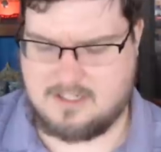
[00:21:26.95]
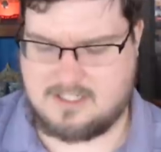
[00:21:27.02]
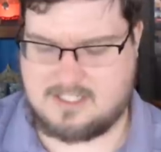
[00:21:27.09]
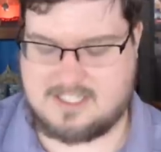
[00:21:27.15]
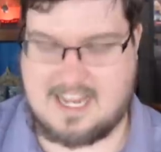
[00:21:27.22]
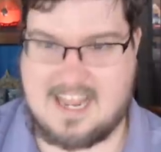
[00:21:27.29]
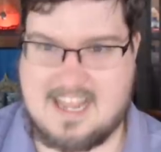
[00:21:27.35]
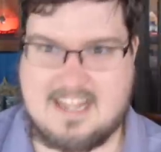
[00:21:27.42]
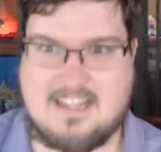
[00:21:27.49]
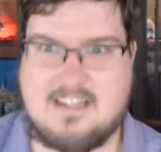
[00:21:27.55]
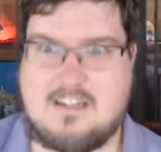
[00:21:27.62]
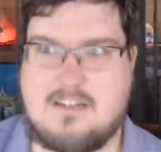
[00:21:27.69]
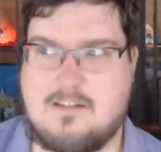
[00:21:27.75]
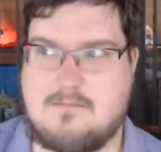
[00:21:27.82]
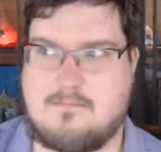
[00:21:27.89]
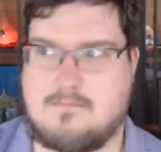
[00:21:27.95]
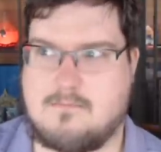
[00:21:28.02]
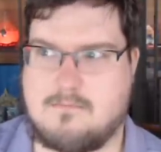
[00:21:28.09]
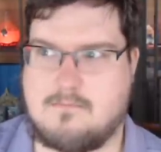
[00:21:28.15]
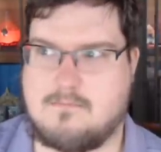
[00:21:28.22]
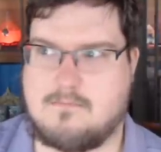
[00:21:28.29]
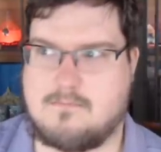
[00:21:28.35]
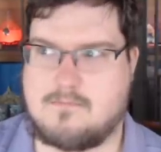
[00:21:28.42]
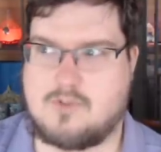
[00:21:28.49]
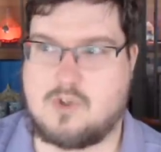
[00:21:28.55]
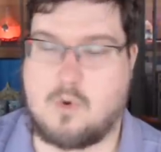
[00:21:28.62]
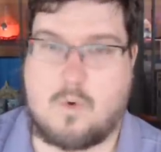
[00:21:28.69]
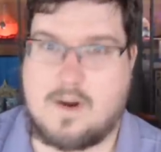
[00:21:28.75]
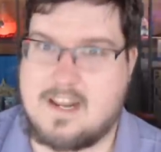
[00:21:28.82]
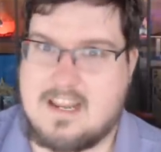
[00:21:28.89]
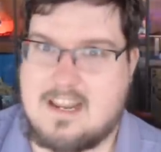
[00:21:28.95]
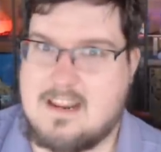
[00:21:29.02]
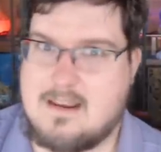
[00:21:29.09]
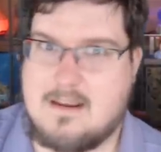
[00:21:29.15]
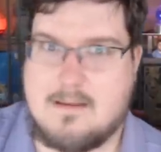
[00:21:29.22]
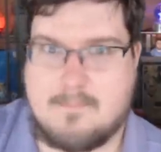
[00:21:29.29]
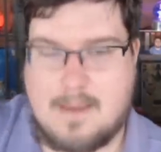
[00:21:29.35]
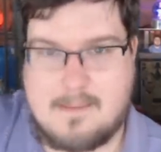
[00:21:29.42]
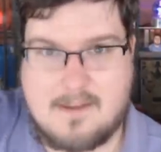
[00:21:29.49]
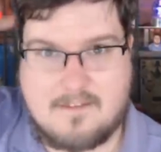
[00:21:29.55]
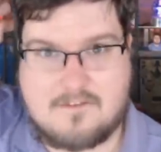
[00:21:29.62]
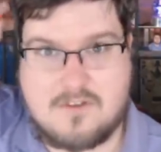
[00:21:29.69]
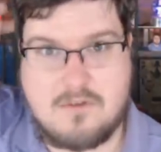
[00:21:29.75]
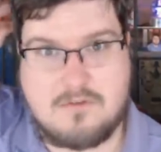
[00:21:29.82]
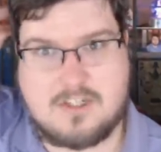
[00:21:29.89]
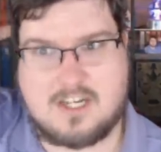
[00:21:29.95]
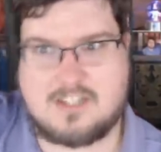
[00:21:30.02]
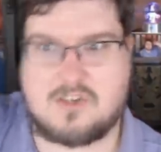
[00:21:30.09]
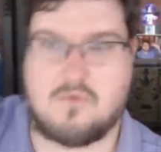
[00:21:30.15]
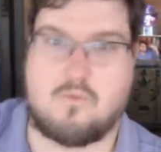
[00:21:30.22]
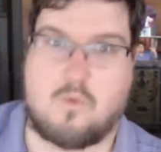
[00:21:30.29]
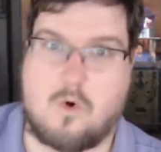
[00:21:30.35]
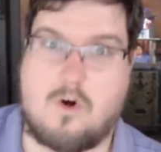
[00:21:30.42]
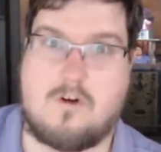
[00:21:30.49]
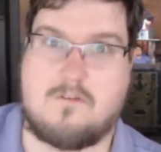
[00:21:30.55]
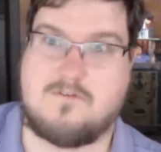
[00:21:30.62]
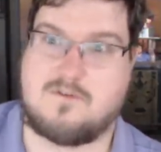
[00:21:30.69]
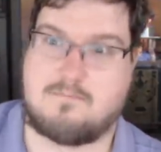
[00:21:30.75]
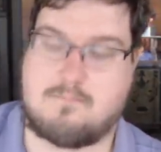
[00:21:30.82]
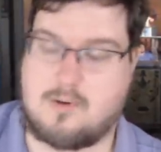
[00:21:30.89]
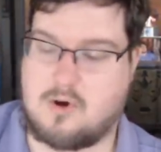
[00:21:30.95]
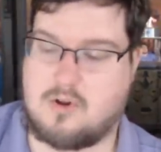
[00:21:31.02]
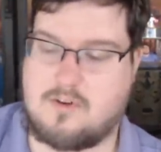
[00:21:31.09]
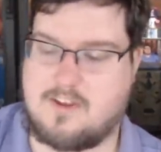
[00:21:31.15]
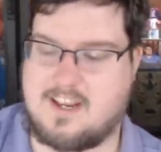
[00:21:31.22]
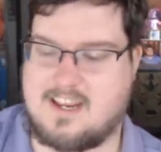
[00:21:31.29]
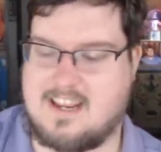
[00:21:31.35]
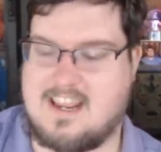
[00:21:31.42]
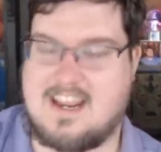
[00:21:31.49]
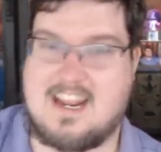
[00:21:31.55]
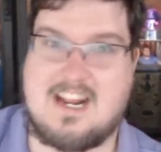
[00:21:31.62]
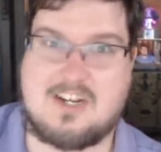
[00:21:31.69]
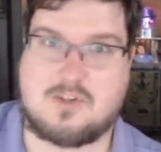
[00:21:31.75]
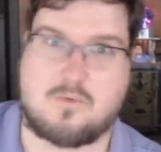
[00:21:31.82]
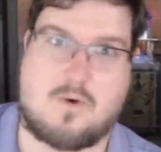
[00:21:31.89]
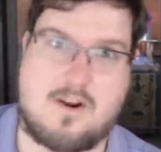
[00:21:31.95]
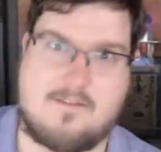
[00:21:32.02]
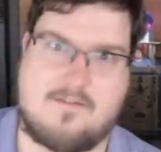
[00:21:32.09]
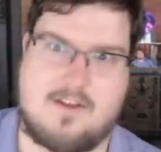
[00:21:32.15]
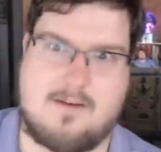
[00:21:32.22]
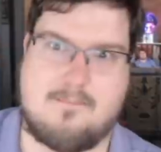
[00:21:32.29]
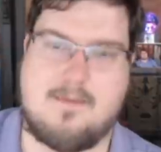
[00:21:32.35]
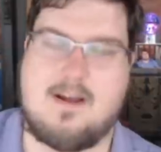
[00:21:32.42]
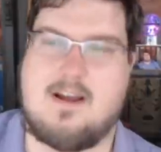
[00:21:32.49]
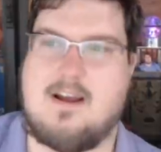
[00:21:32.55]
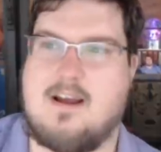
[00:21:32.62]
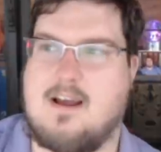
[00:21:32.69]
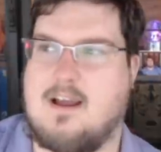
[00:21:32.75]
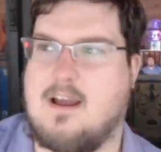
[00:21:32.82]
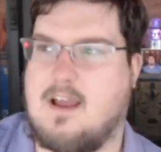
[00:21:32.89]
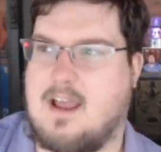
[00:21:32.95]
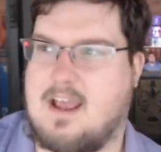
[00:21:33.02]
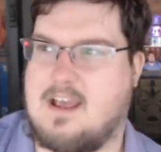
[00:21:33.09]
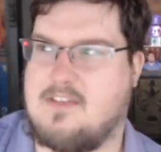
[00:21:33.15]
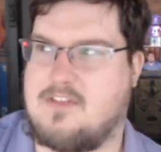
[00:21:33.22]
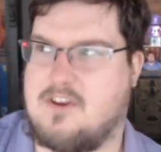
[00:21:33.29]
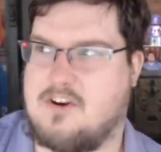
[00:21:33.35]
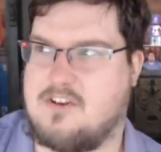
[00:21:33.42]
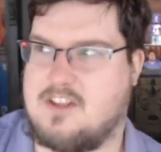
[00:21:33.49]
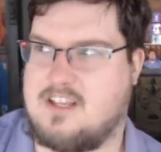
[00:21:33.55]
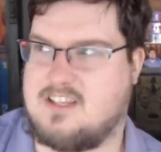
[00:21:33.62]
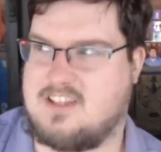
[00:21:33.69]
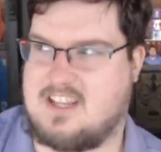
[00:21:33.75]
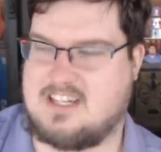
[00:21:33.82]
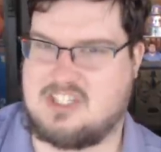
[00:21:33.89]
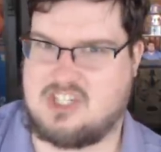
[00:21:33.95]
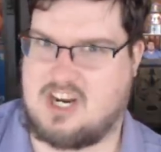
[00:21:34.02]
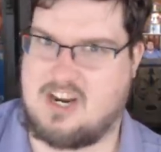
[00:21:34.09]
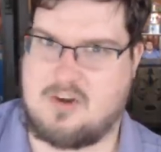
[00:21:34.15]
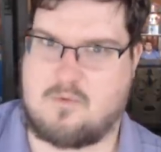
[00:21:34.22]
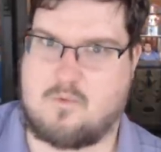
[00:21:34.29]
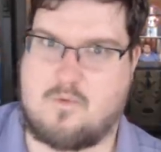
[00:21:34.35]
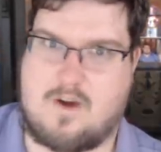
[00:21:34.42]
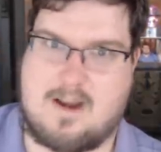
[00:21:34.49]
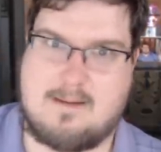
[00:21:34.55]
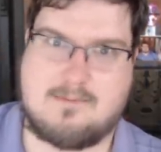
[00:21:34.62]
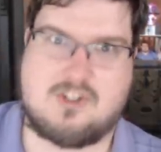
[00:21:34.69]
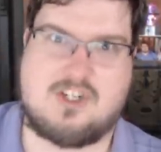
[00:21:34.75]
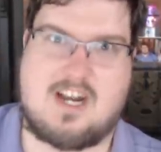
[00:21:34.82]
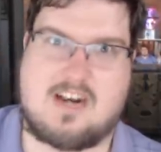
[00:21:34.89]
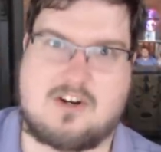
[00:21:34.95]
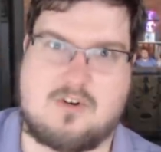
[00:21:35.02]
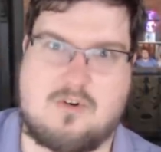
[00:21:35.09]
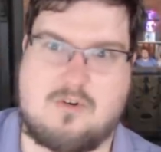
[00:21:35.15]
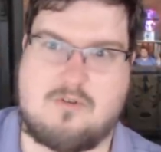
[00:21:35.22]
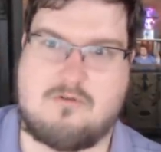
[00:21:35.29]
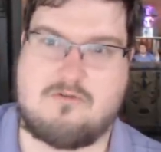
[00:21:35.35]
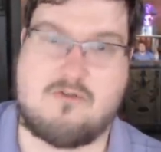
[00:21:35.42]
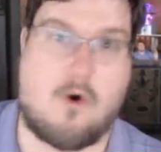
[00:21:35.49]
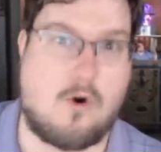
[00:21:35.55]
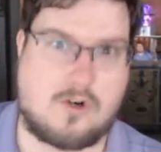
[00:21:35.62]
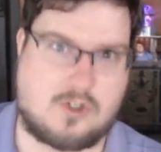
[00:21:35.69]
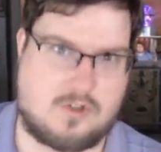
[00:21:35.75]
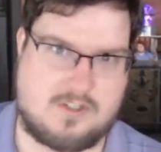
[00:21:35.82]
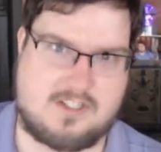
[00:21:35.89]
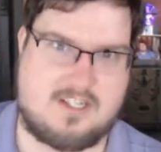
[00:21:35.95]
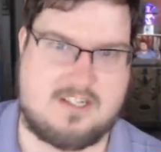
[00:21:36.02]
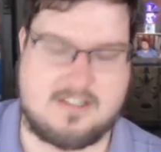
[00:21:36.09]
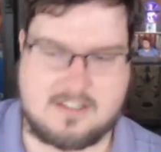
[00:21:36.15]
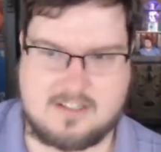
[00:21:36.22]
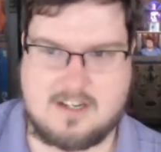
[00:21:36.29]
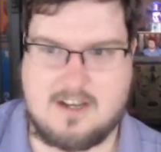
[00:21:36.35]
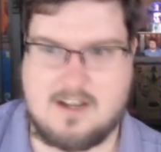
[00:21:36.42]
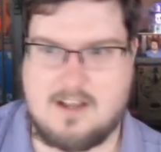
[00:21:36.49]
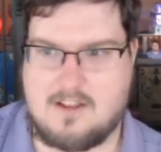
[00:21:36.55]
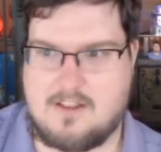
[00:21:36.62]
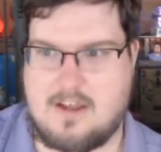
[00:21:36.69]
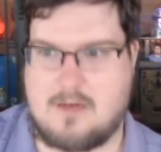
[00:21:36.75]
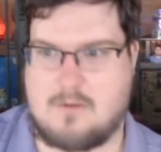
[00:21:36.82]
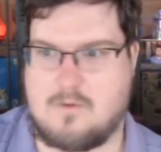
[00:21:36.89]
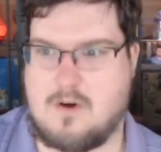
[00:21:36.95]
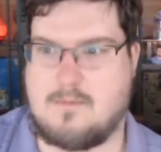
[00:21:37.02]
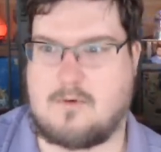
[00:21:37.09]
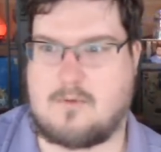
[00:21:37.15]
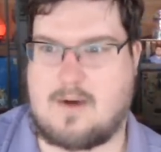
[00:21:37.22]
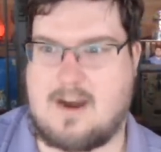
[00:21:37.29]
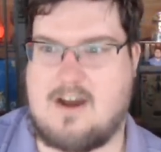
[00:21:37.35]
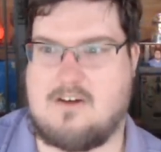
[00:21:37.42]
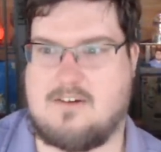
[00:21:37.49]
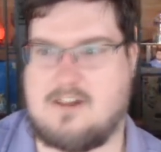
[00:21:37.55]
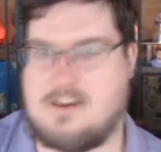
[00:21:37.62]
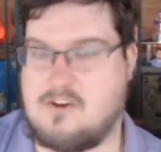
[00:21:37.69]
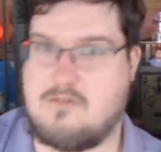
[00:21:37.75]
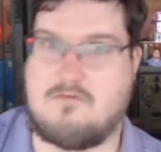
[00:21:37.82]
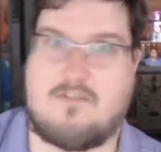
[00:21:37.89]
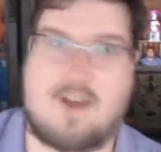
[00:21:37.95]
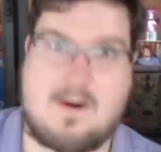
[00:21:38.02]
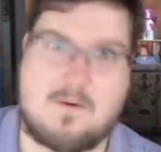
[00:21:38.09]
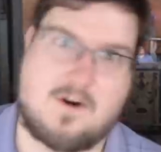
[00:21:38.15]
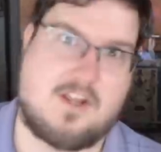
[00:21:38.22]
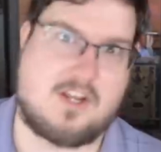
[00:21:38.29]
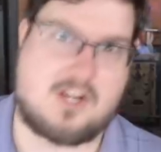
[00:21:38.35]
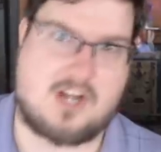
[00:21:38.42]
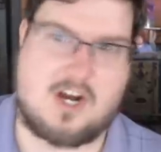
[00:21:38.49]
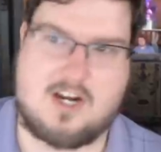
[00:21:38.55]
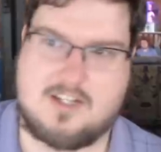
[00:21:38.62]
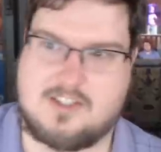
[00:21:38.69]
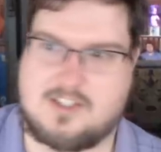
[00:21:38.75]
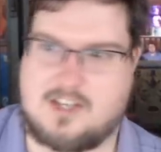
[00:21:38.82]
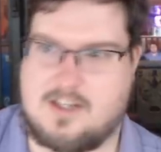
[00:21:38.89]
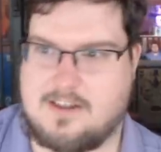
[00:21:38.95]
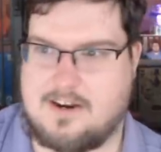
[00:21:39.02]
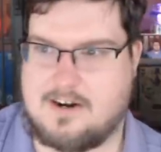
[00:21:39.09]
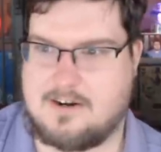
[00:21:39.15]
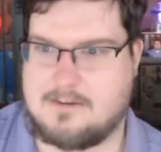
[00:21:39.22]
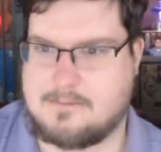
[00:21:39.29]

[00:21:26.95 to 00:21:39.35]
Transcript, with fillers: 10, 20, maybe a few dozen wolves pulling each one of them, and they're these like giant ramshackle fortresses that roam around, and you'd find one of the Khans on there.